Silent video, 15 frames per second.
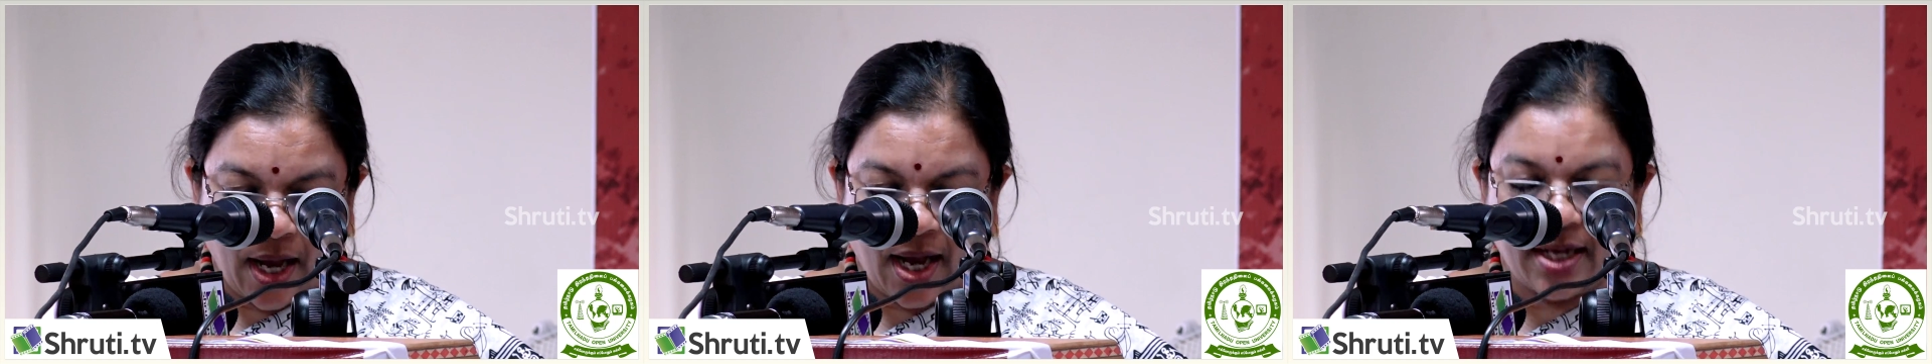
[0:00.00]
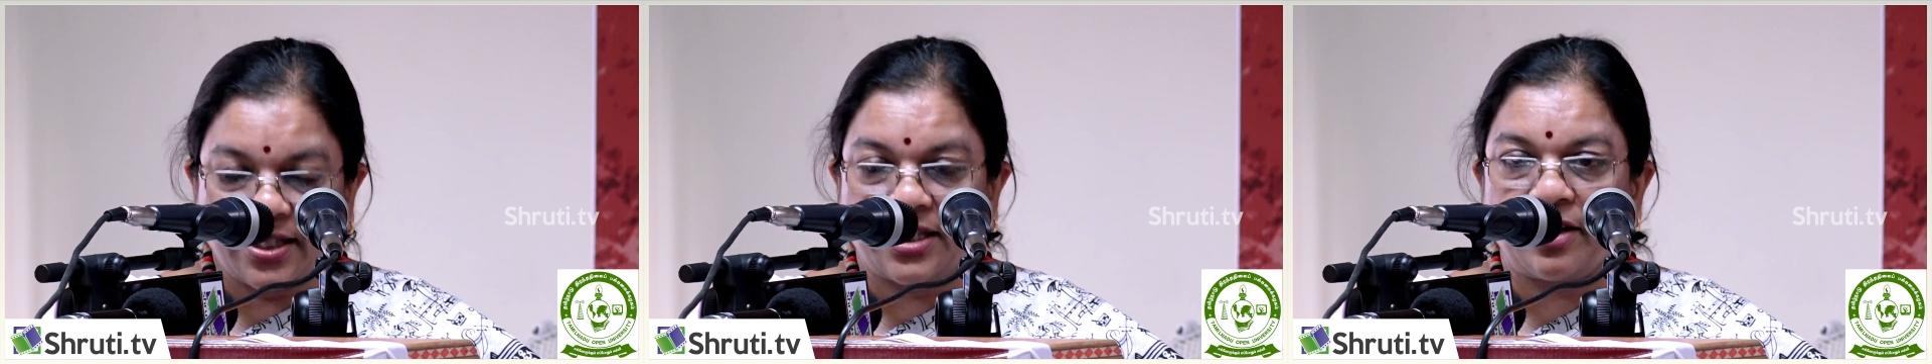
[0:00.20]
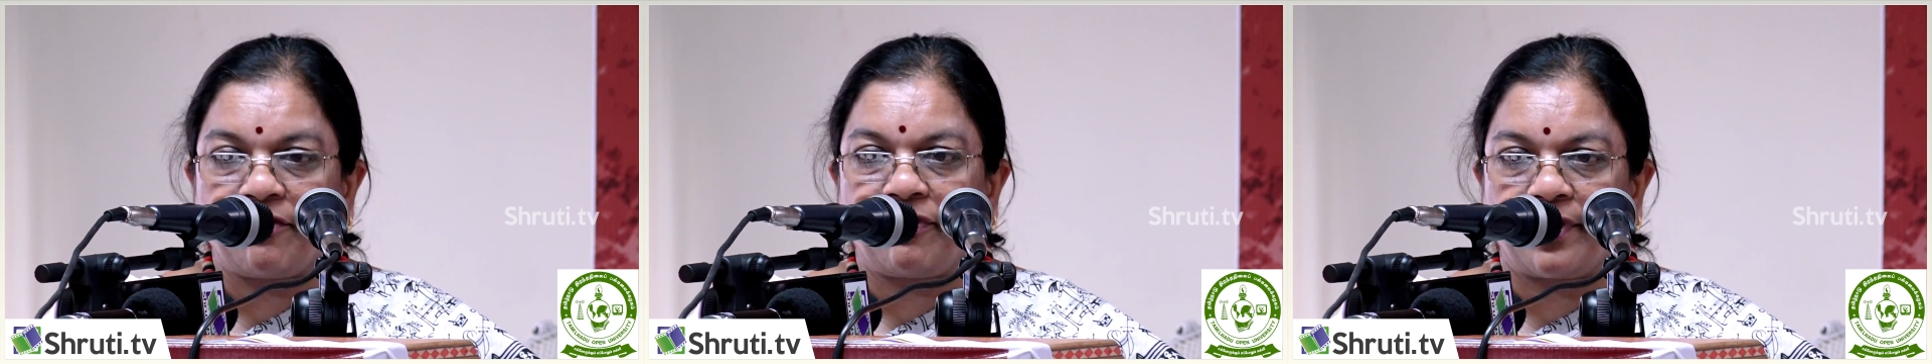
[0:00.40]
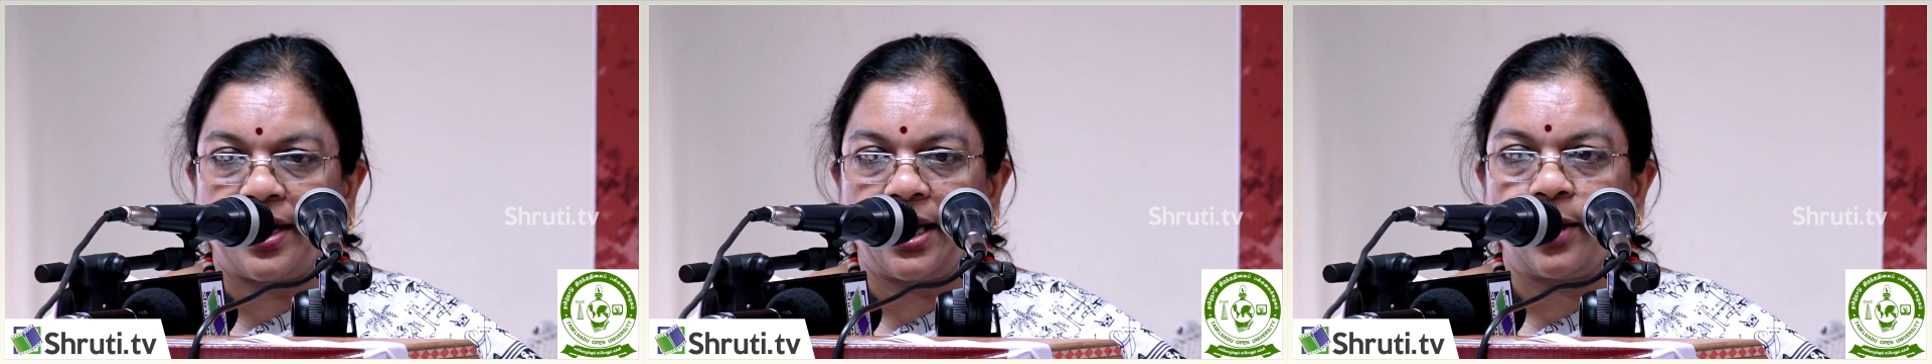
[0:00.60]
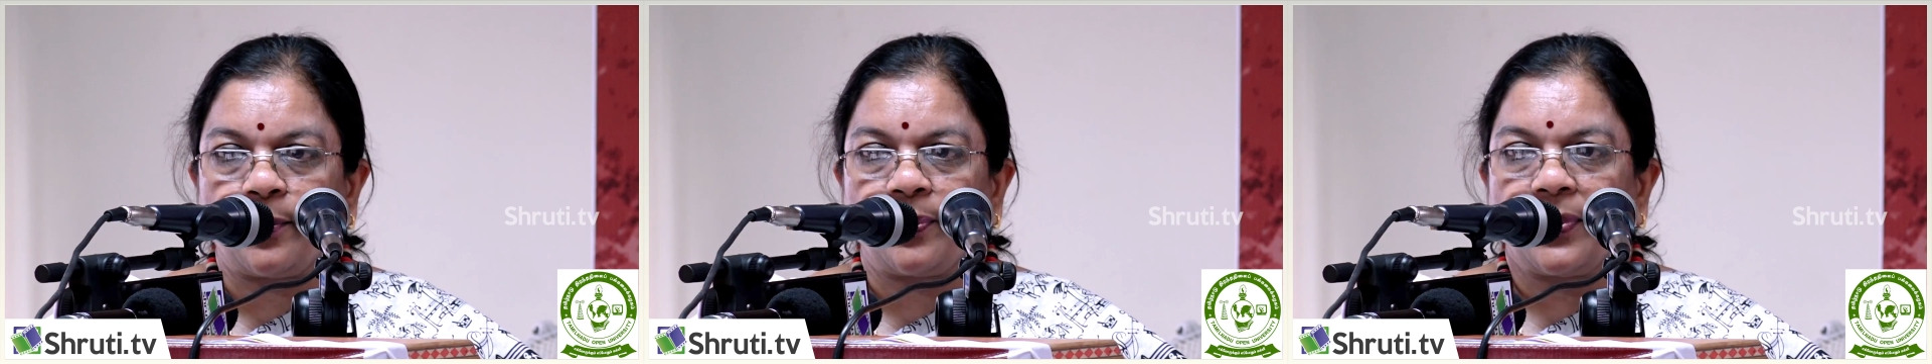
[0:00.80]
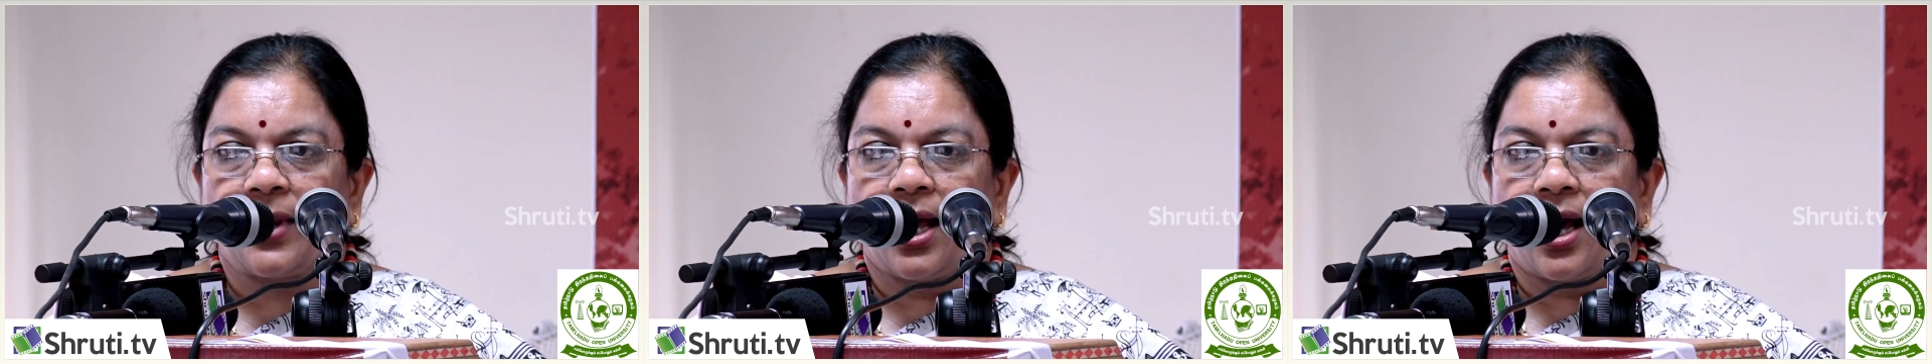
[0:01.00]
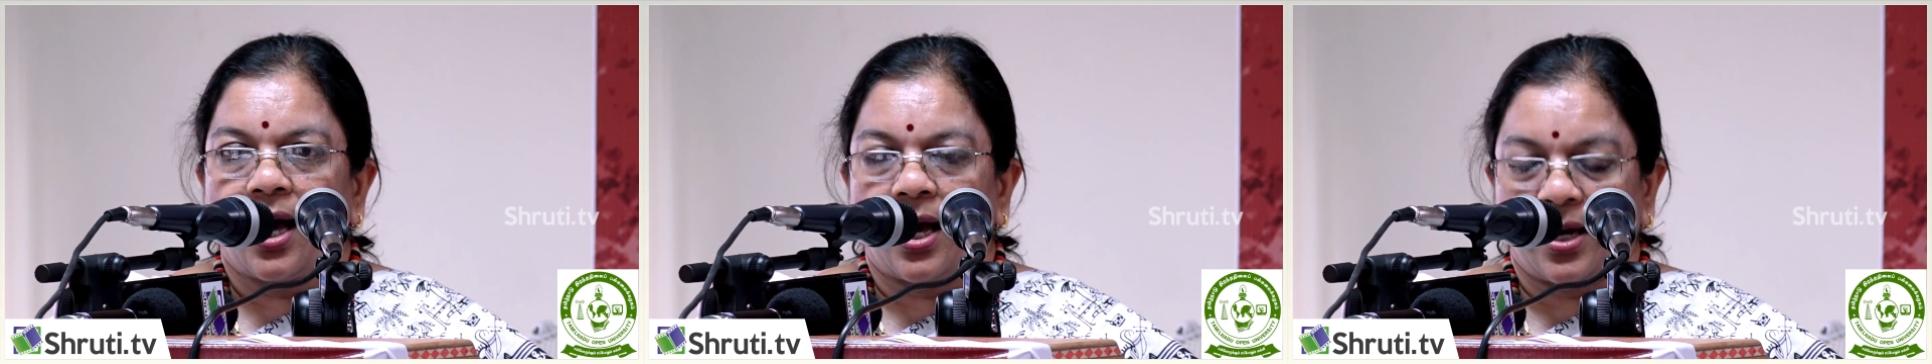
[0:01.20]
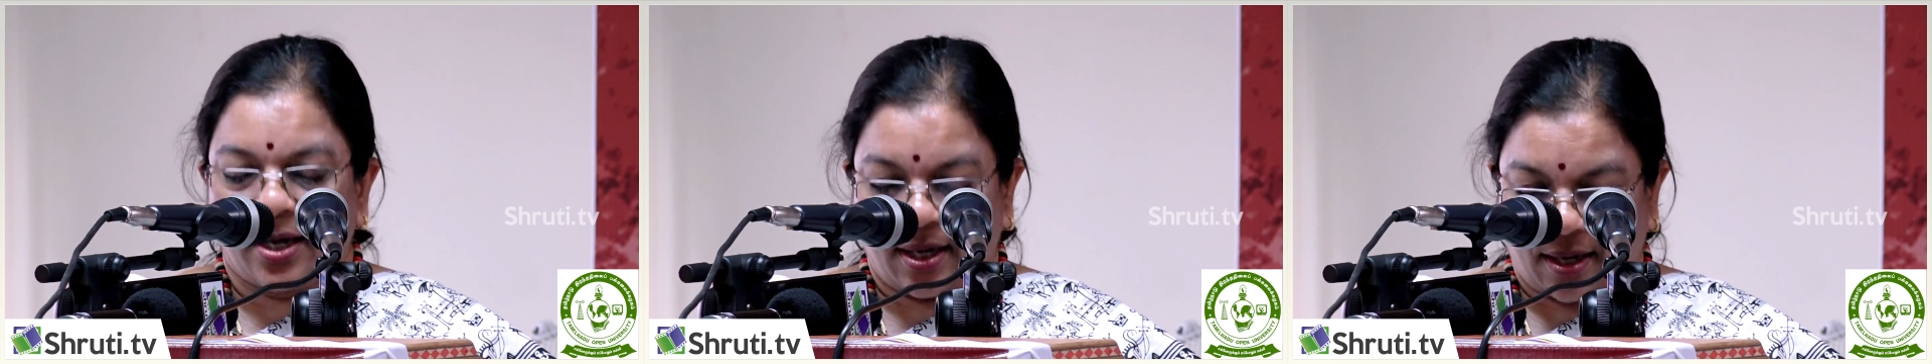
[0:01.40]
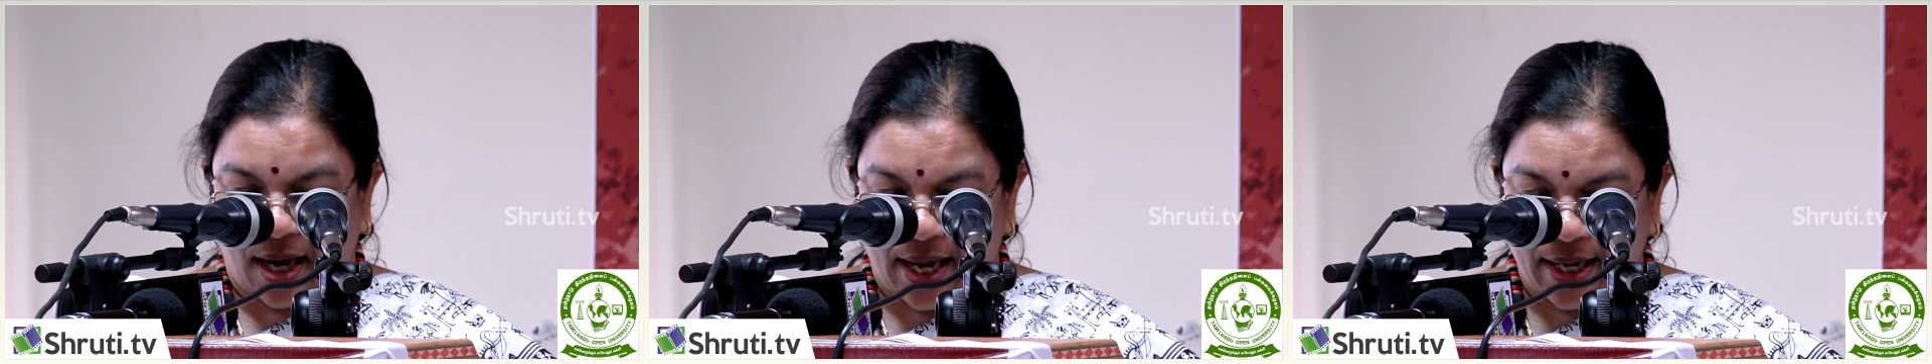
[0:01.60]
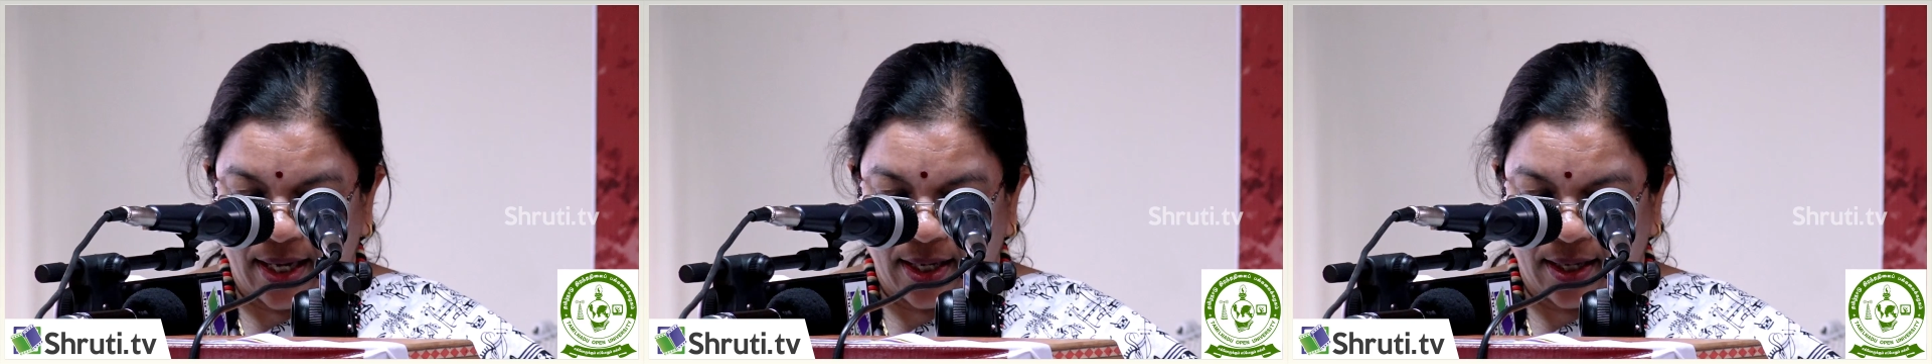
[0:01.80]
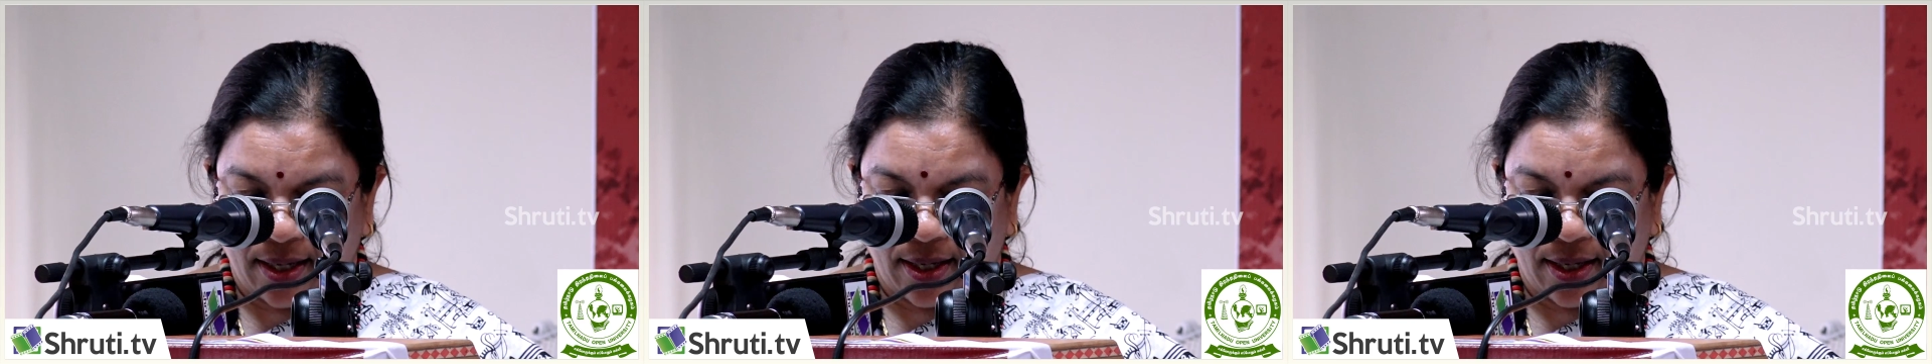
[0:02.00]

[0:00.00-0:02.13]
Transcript: her suffering, her cry